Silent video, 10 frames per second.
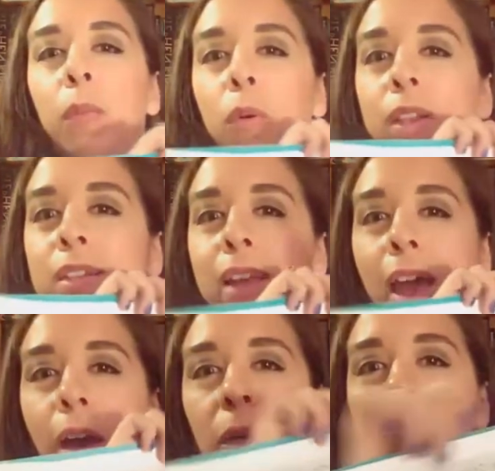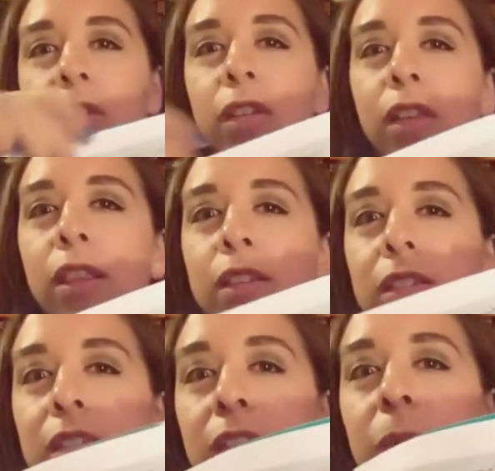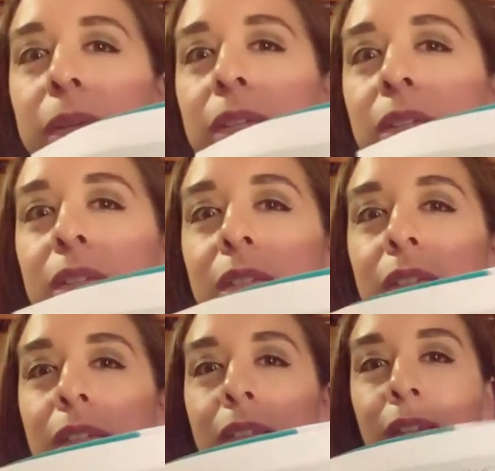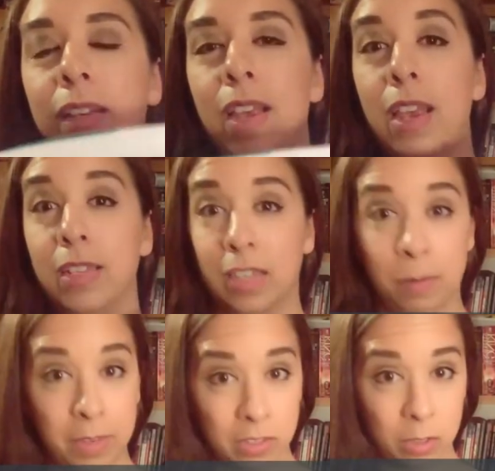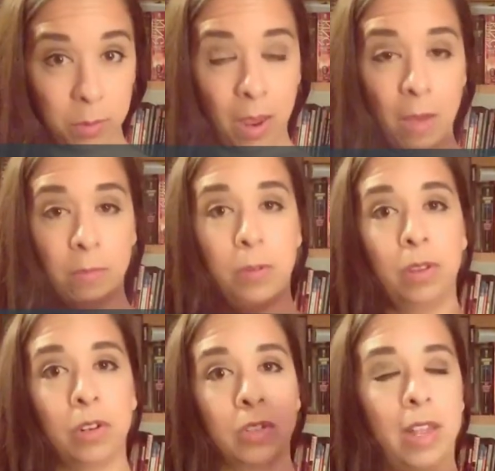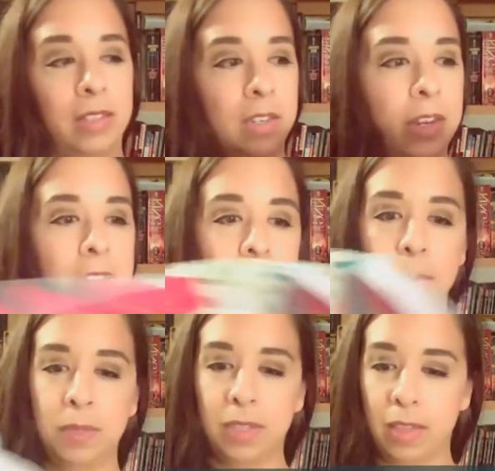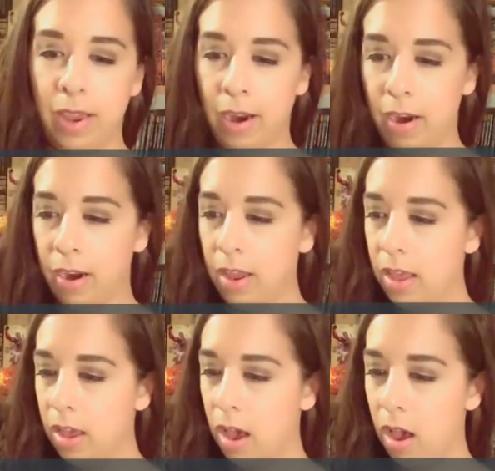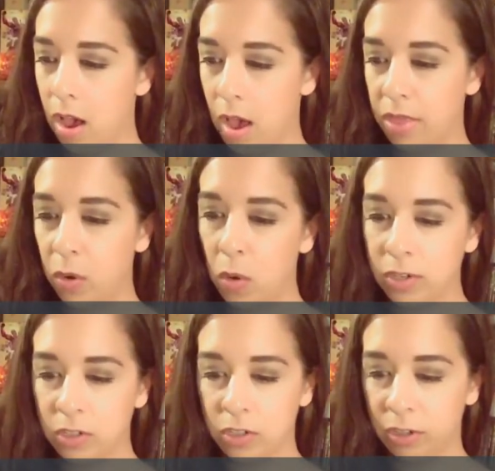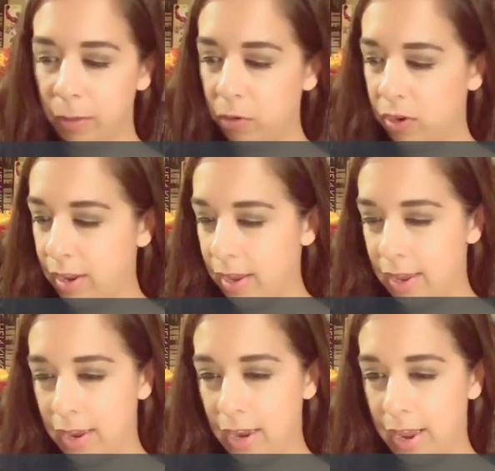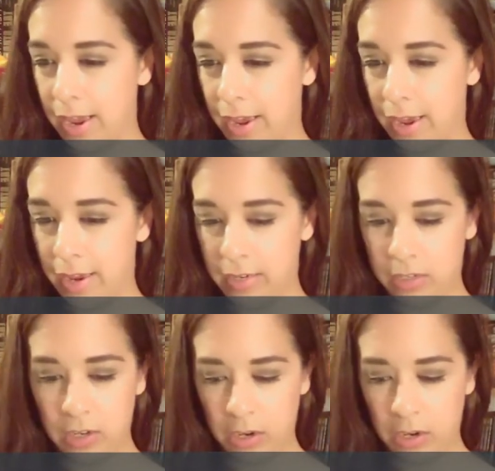print out the syllabus. It's going to be super helpful. There's lots of good tips in there. The course description and,